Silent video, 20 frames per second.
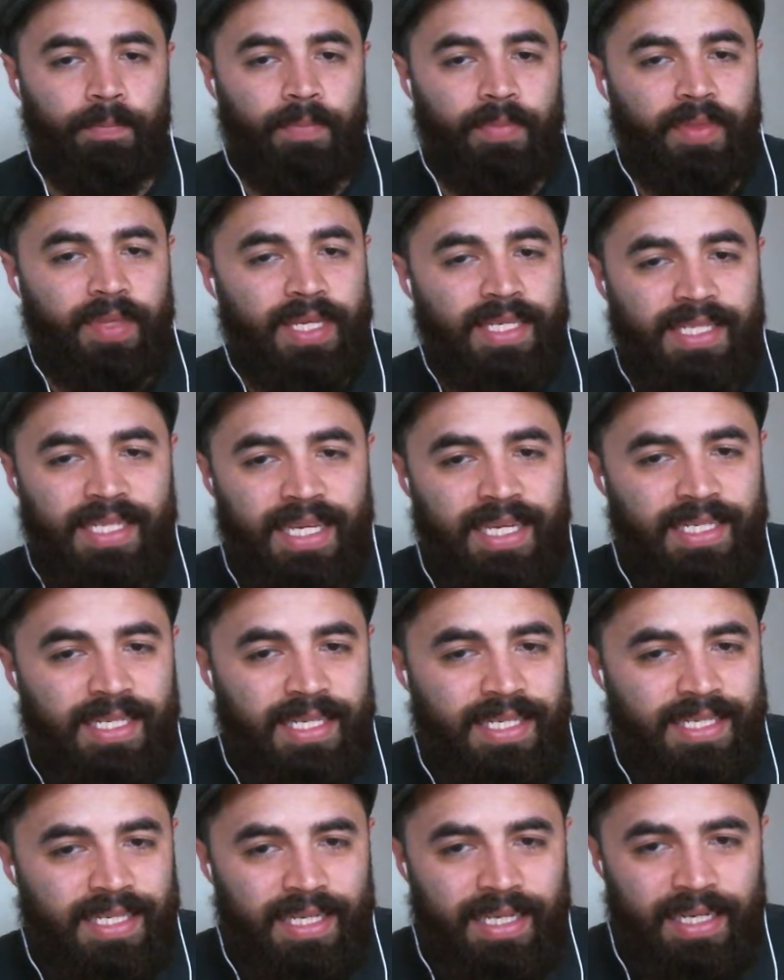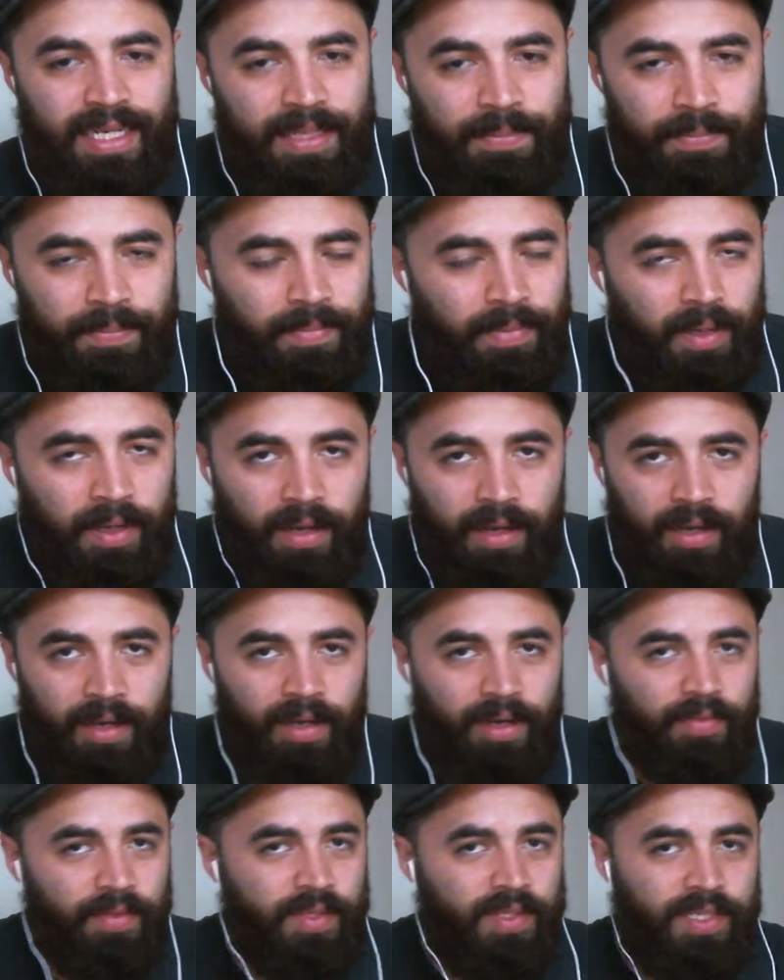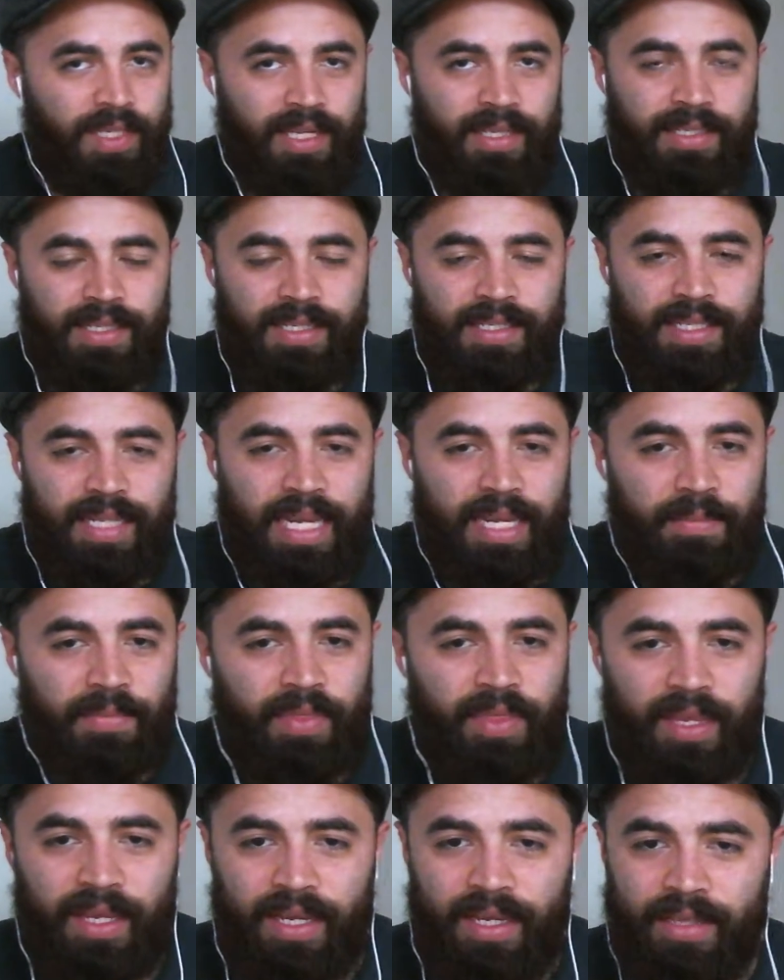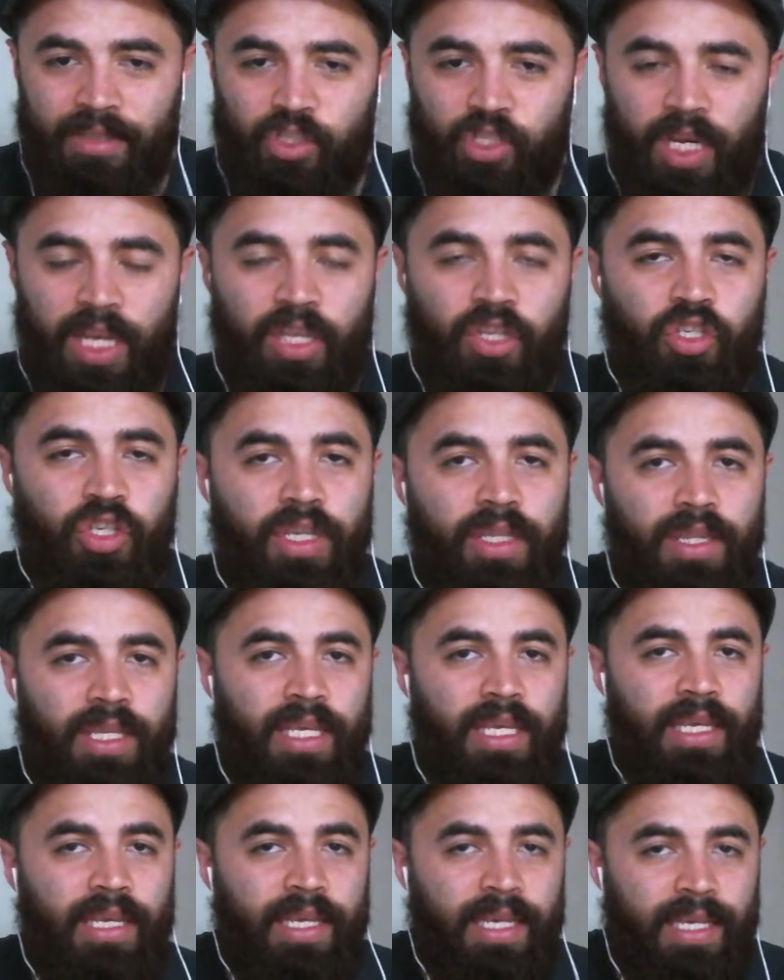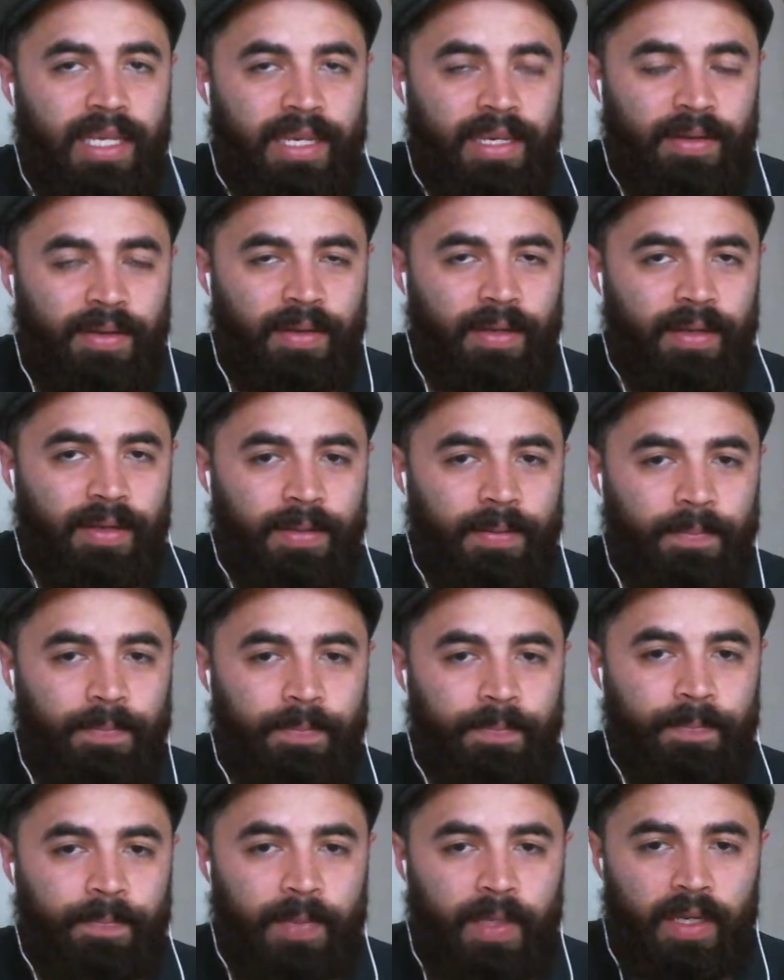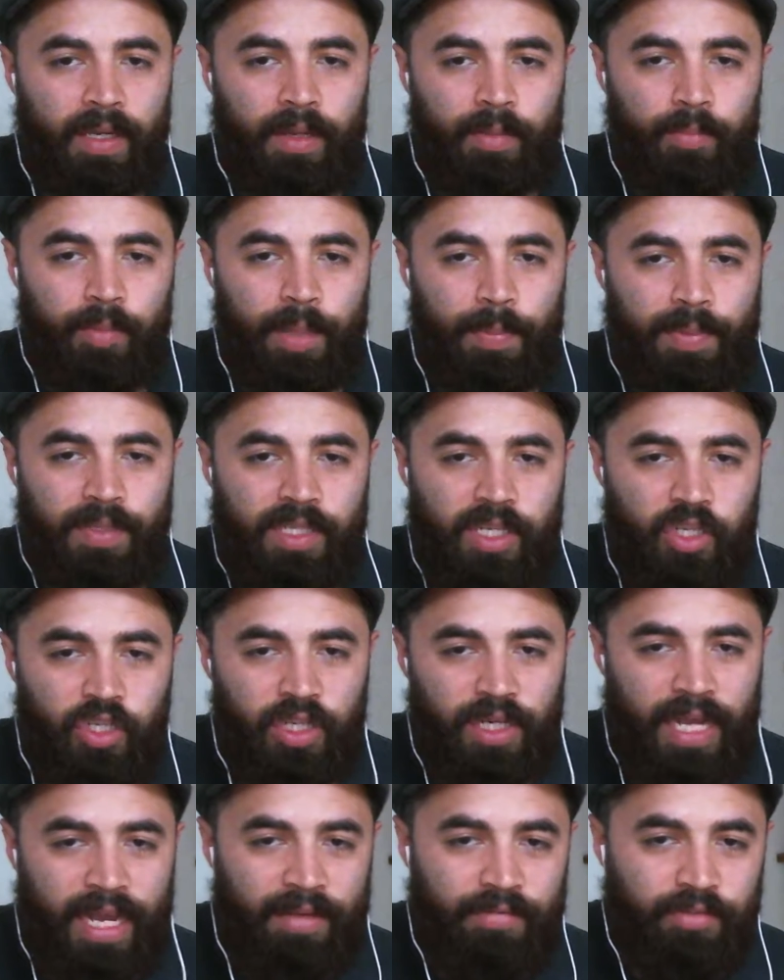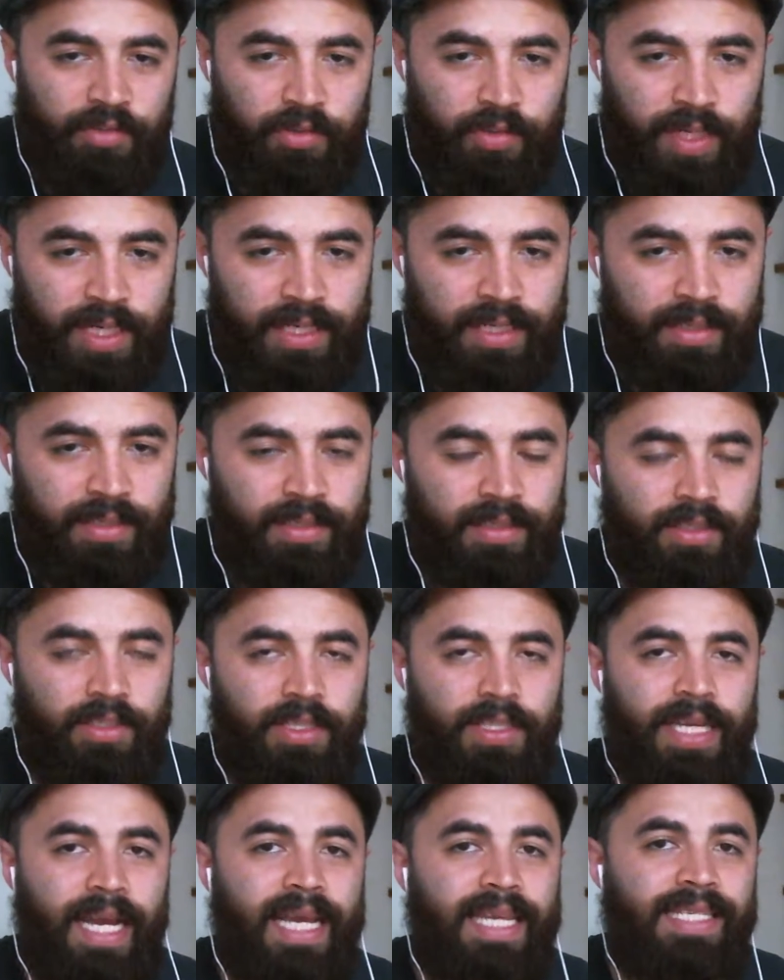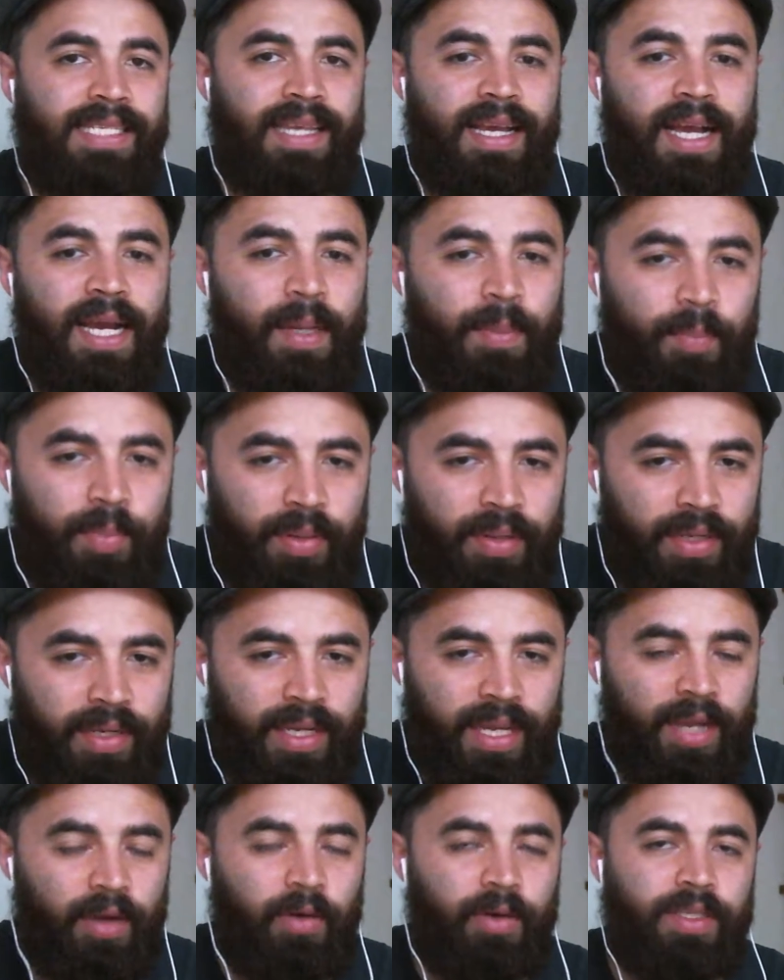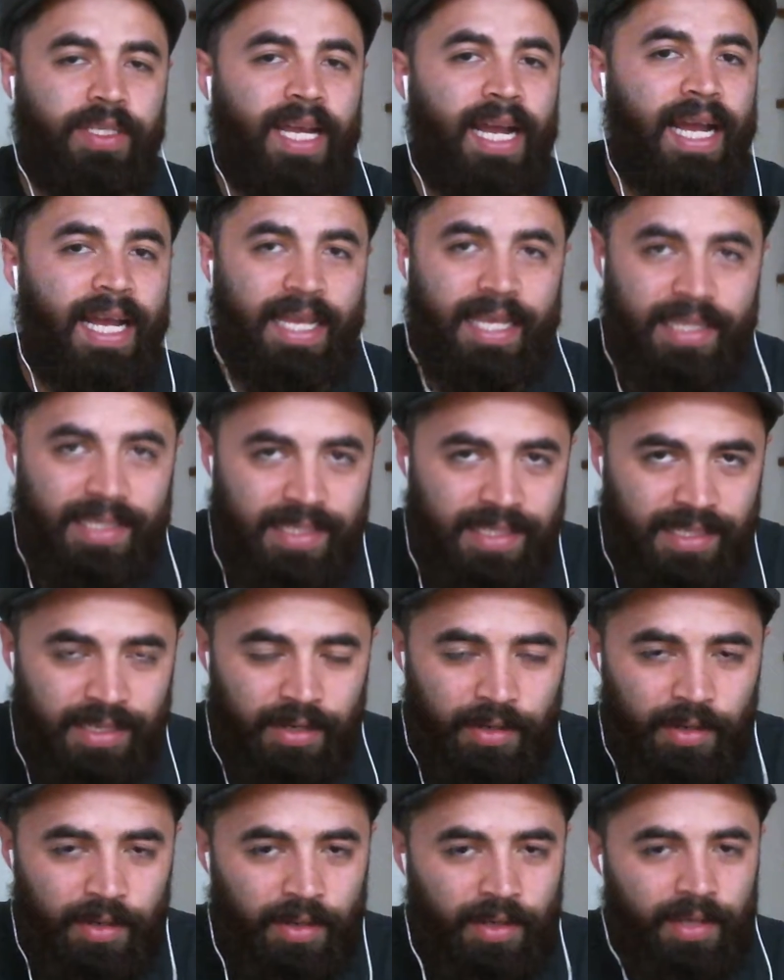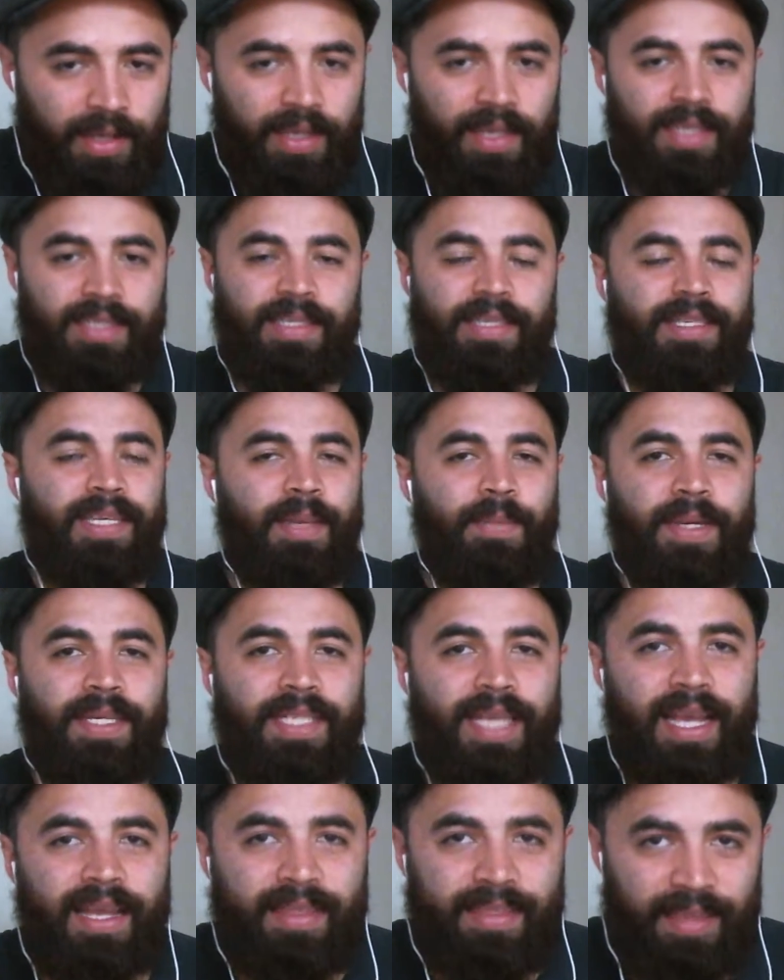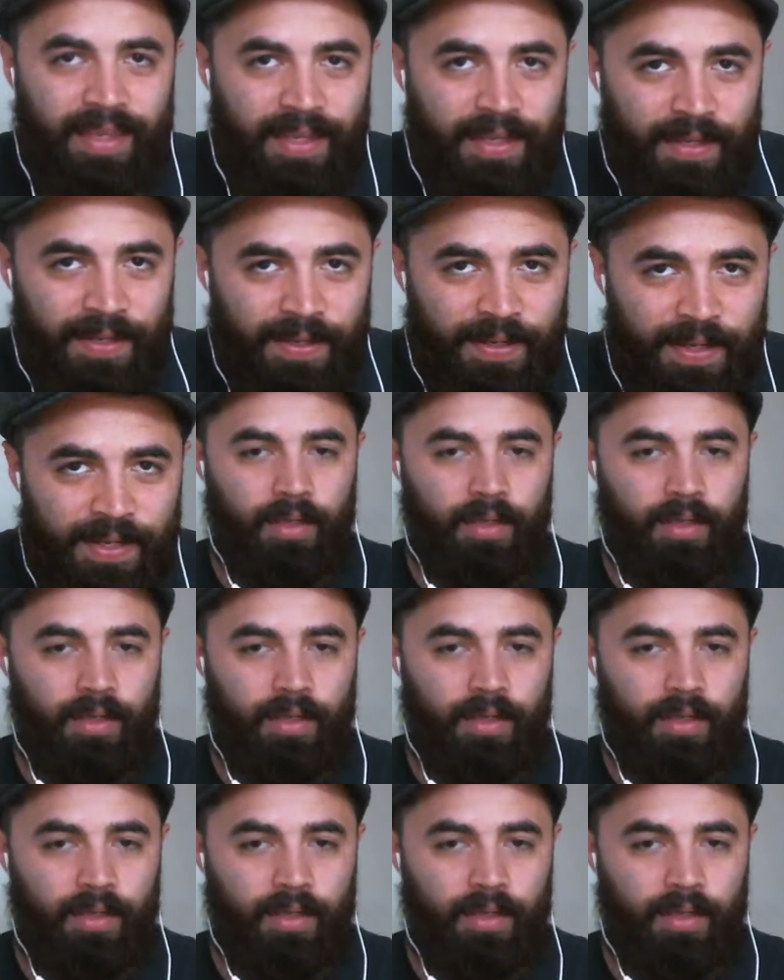This is a synonym of this. It's the same thing, changing the preposition after it to dice up or dice is the same exact thing.